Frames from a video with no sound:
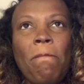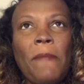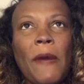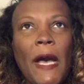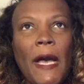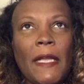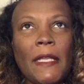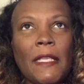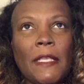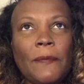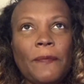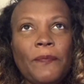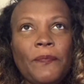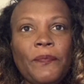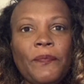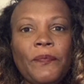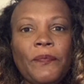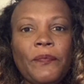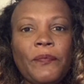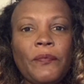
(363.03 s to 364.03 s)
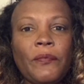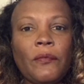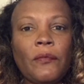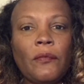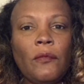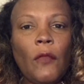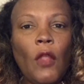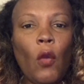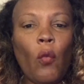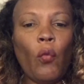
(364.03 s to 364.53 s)
But
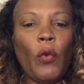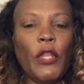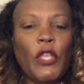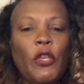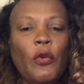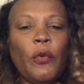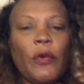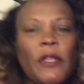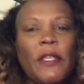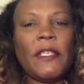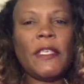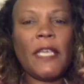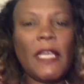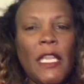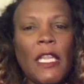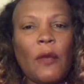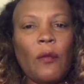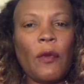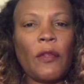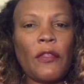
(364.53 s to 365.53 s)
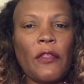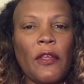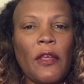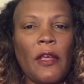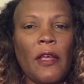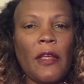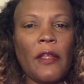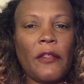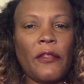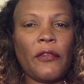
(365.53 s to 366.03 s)
when you are dealing with
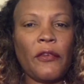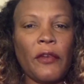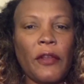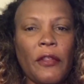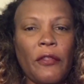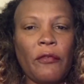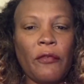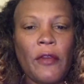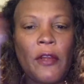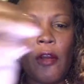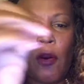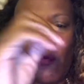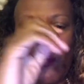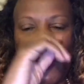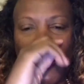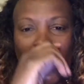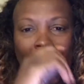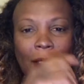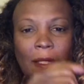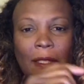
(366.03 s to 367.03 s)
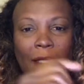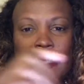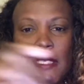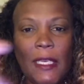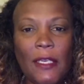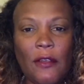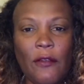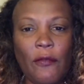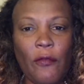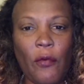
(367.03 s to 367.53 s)
a
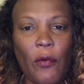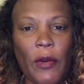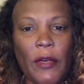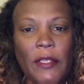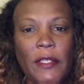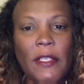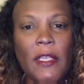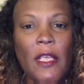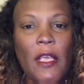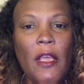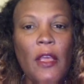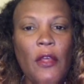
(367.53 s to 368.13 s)
3301C divorce,